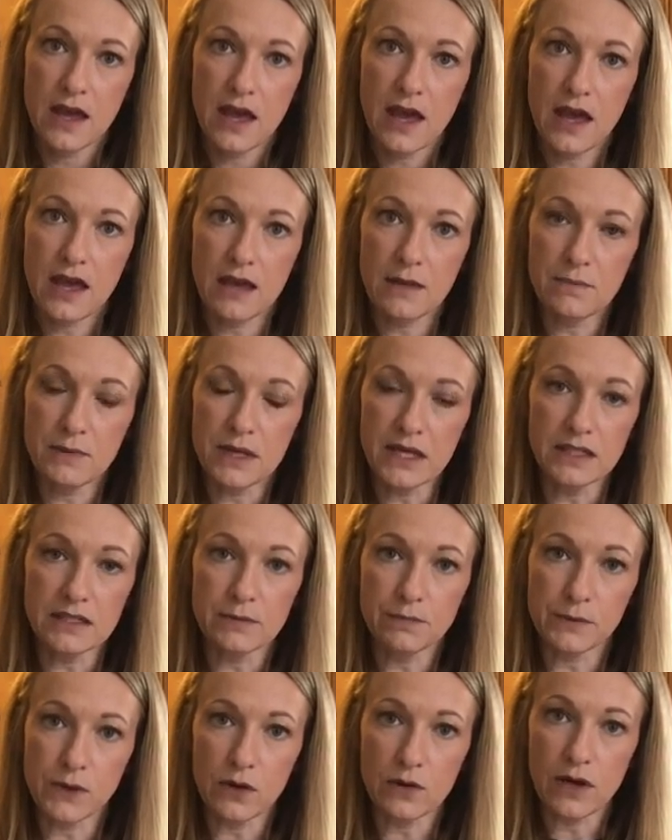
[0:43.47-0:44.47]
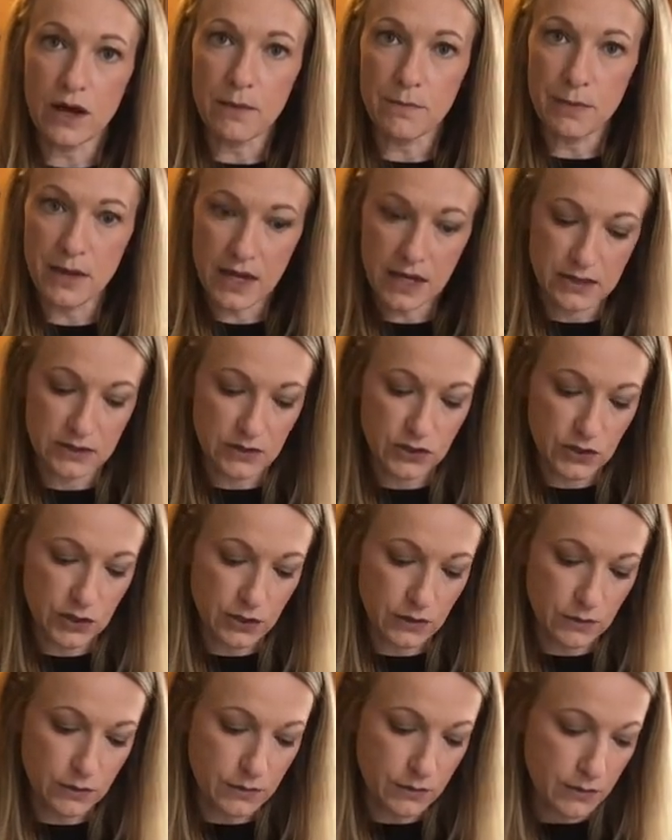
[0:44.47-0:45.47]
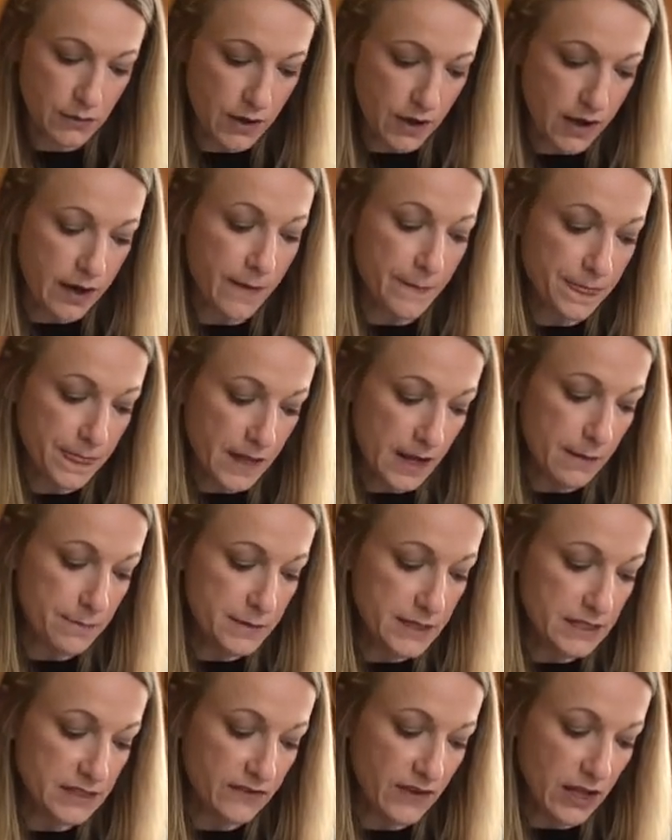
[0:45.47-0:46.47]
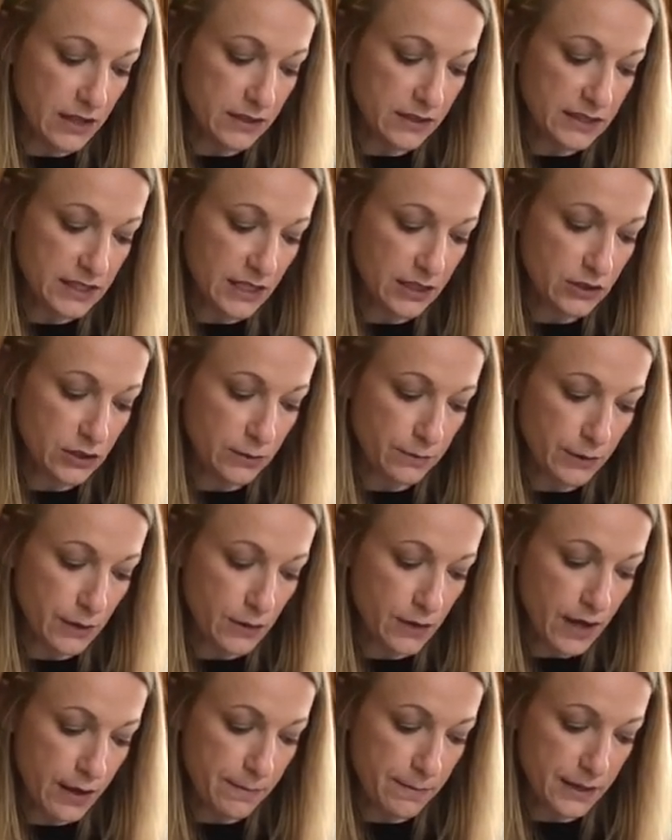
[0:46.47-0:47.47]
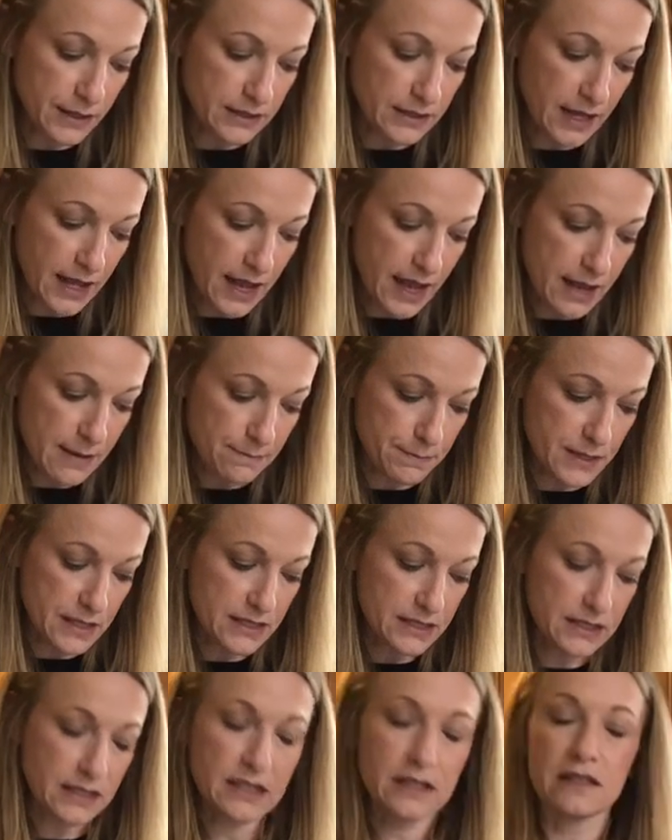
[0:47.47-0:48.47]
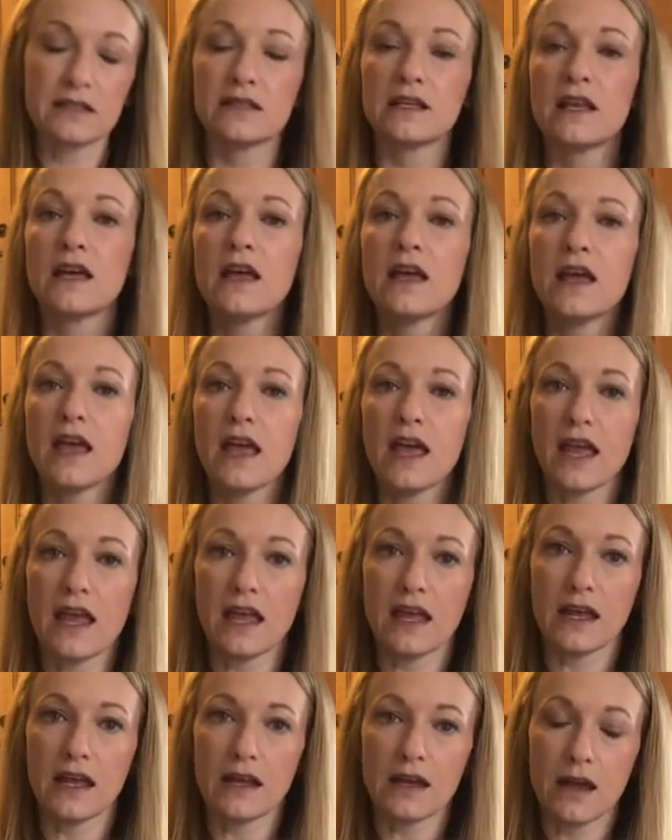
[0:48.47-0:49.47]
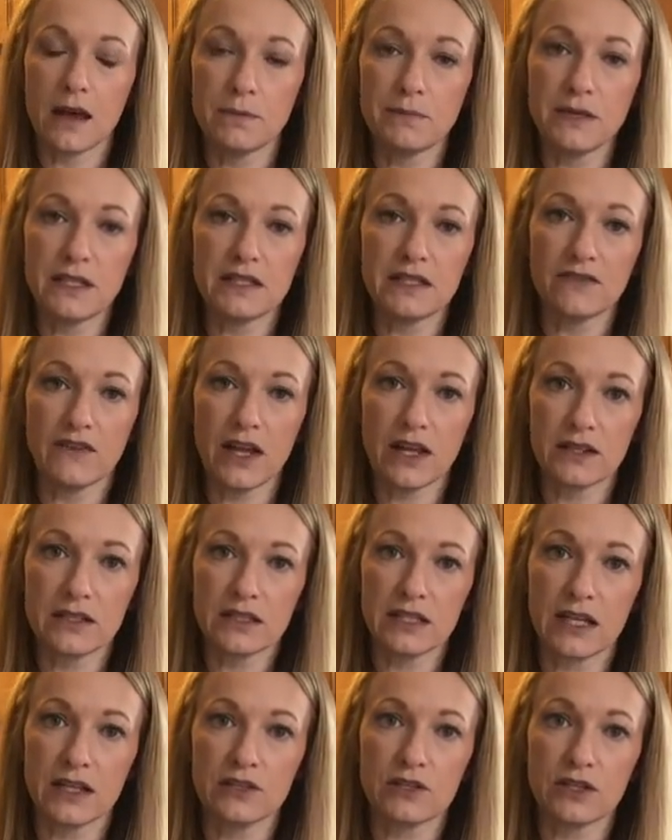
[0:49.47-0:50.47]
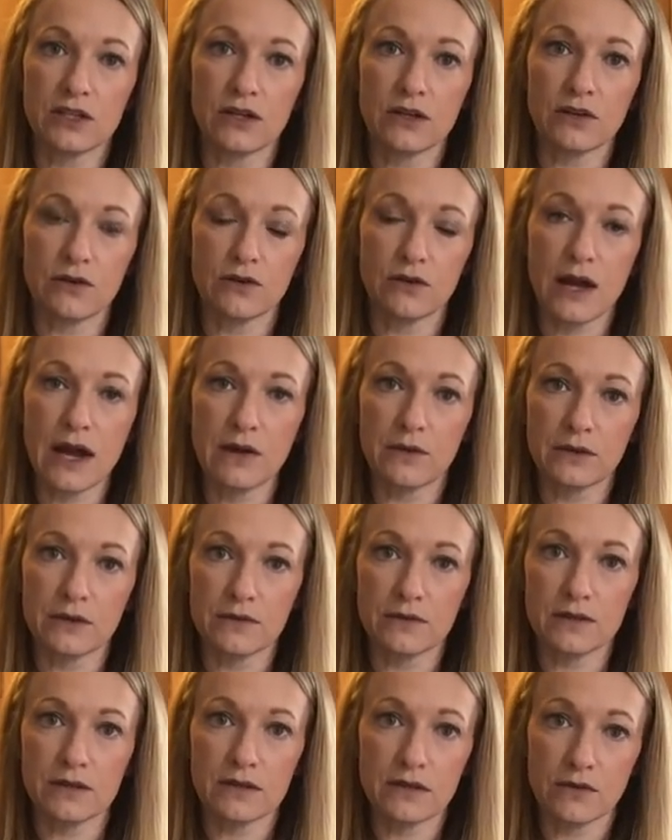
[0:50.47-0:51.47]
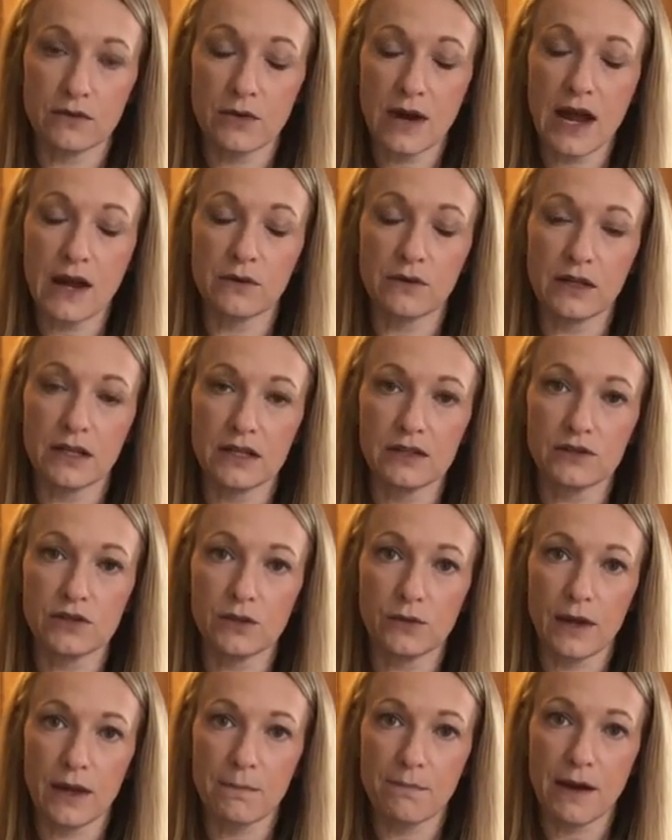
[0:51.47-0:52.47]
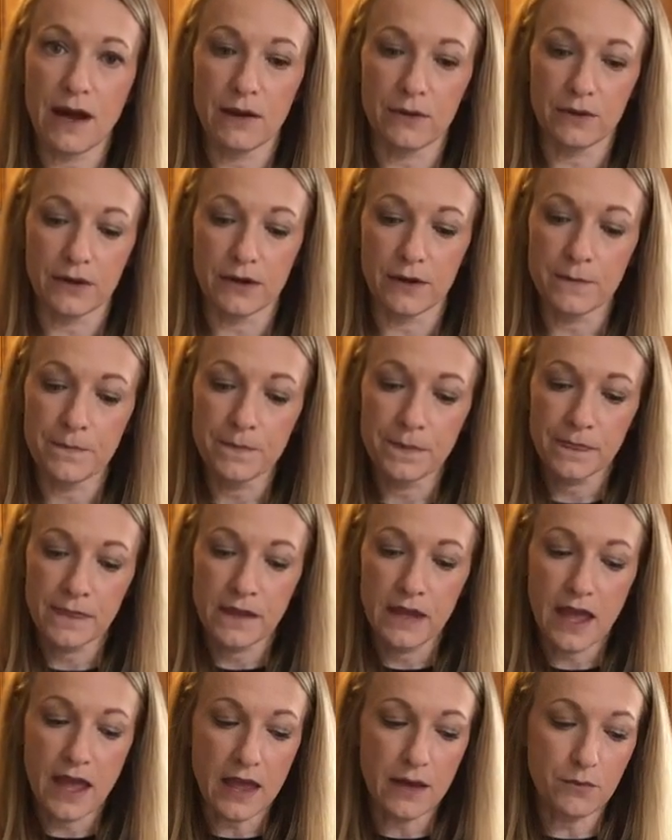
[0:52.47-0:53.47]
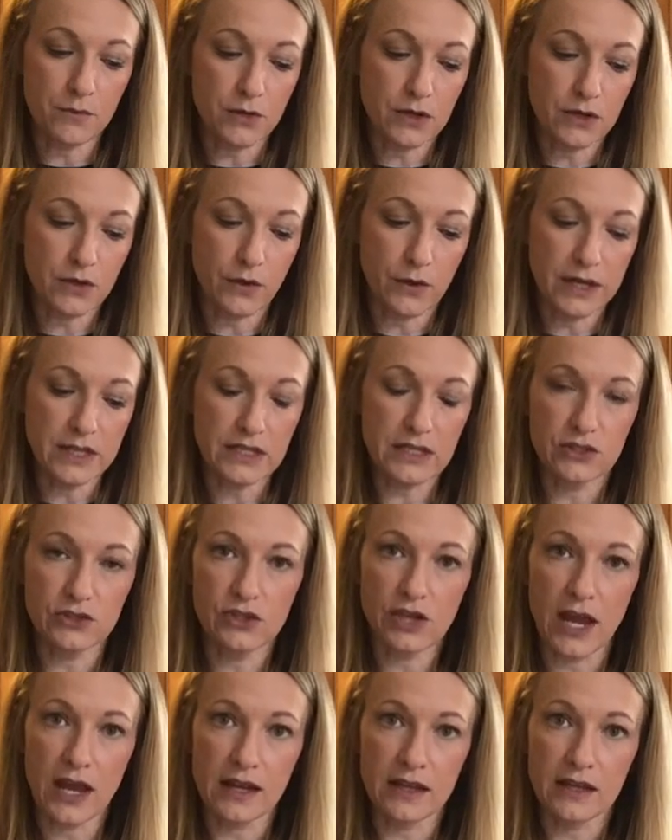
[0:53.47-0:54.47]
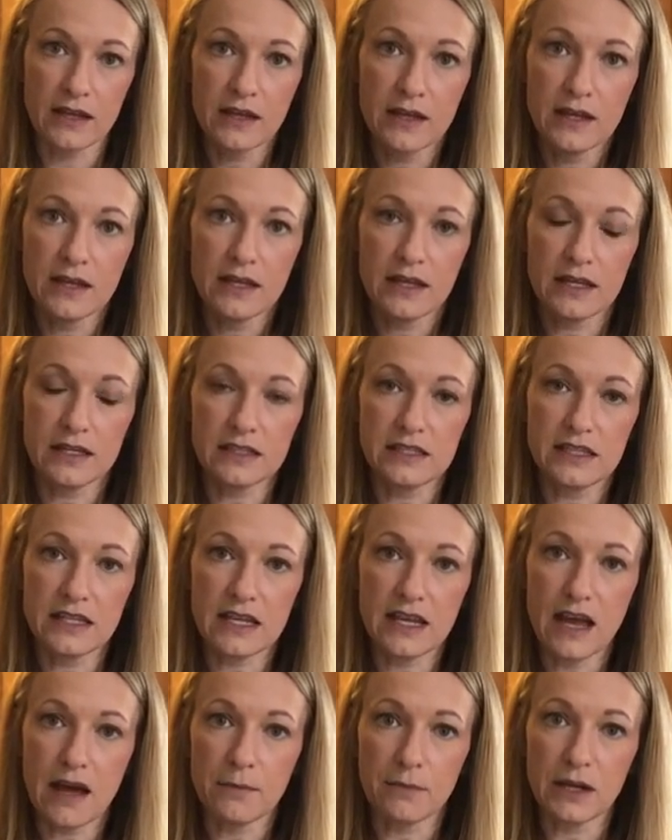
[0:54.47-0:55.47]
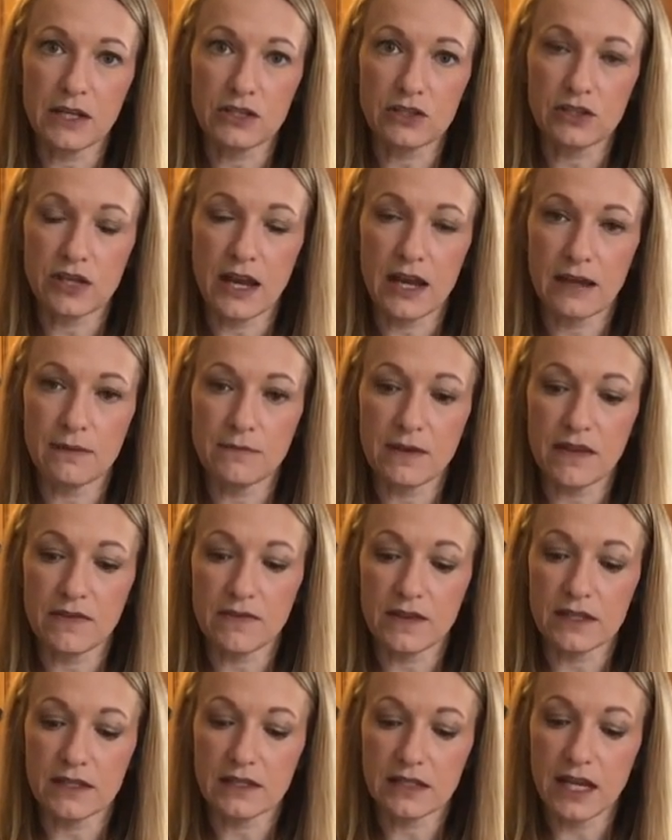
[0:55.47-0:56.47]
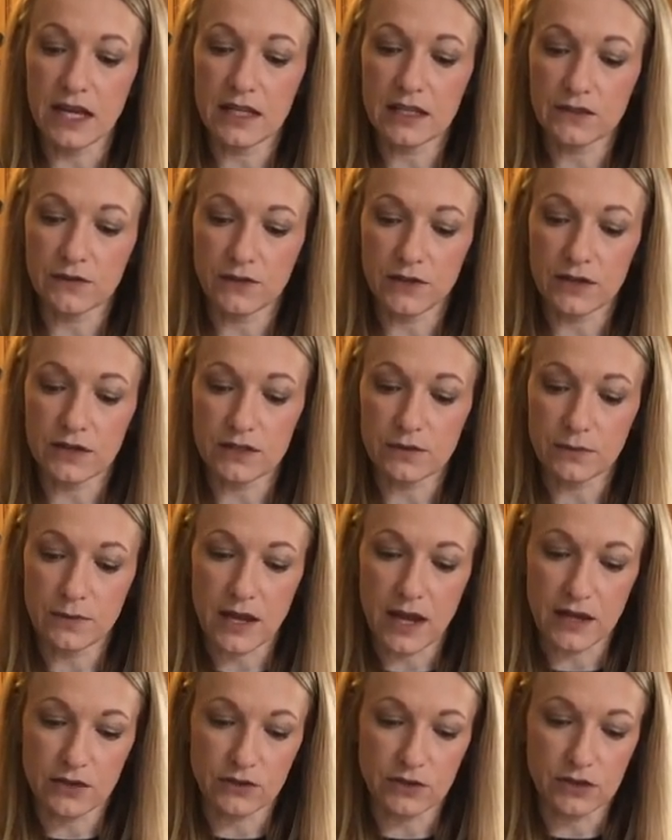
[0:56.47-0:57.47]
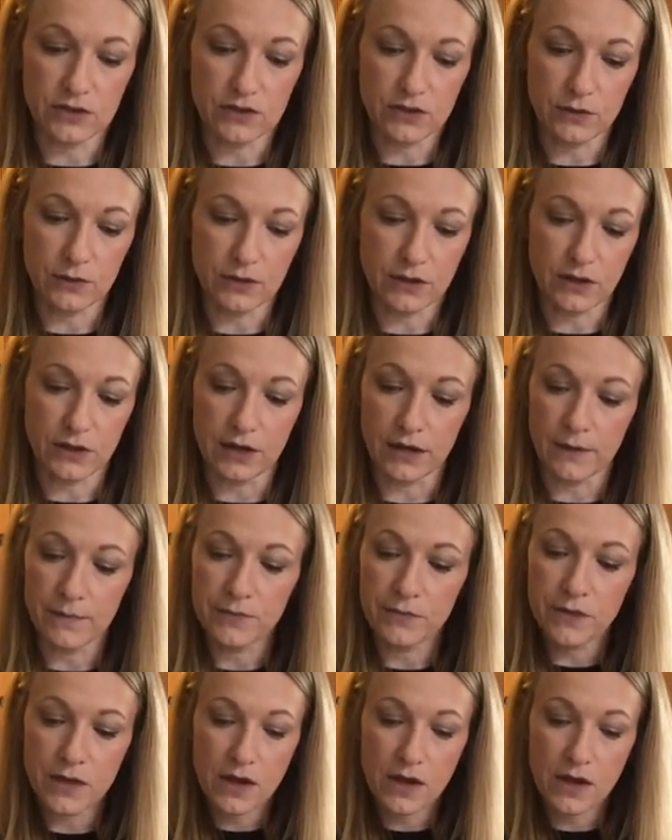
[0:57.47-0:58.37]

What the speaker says: a piece broke up into, a piece of Alka-Seltzer broke up into 8 pieces, and a piece of Alka-Seltzer ground into a powder. And we're going to check and see how much time that this takes for this reaction to occur.